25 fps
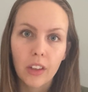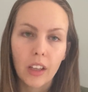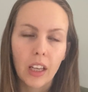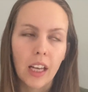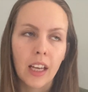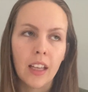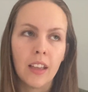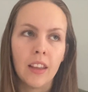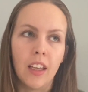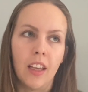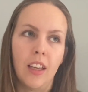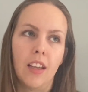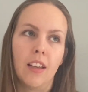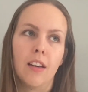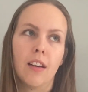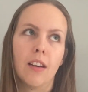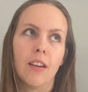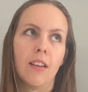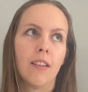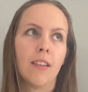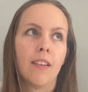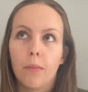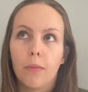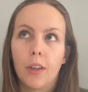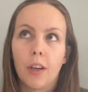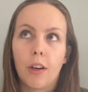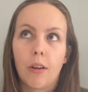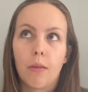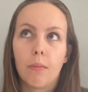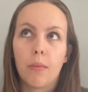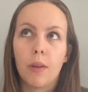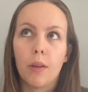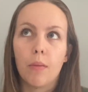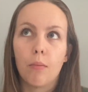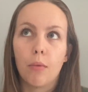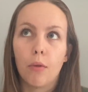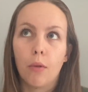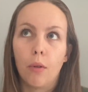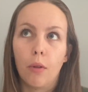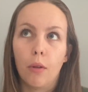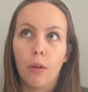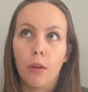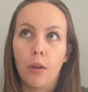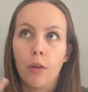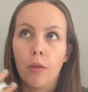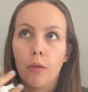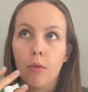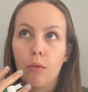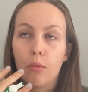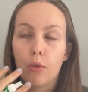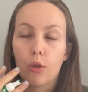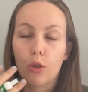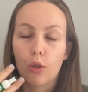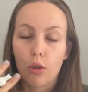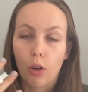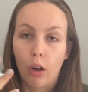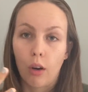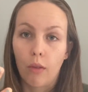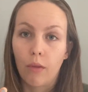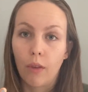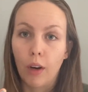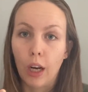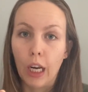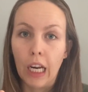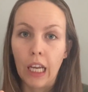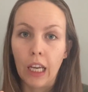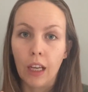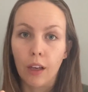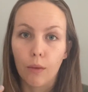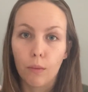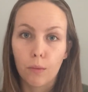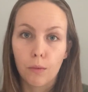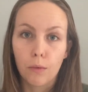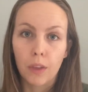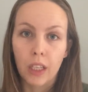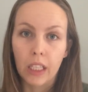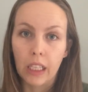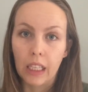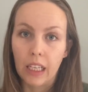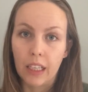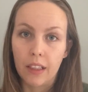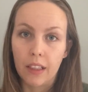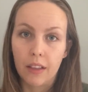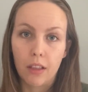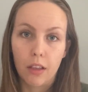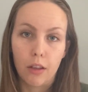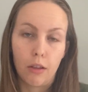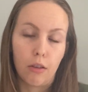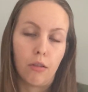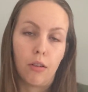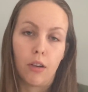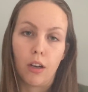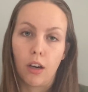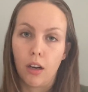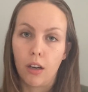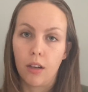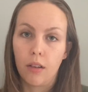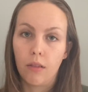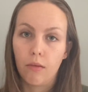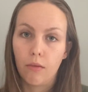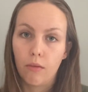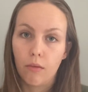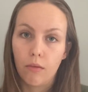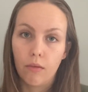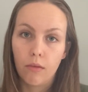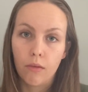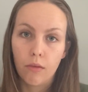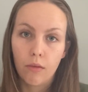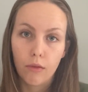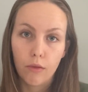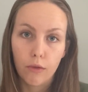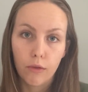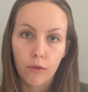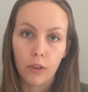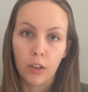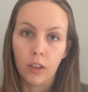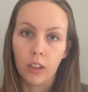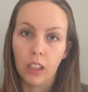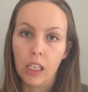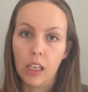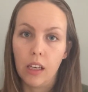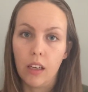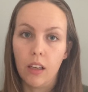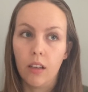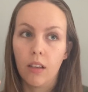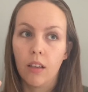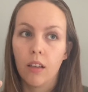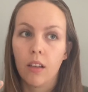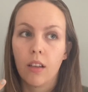and then there are people who start writing, realize that they're not fully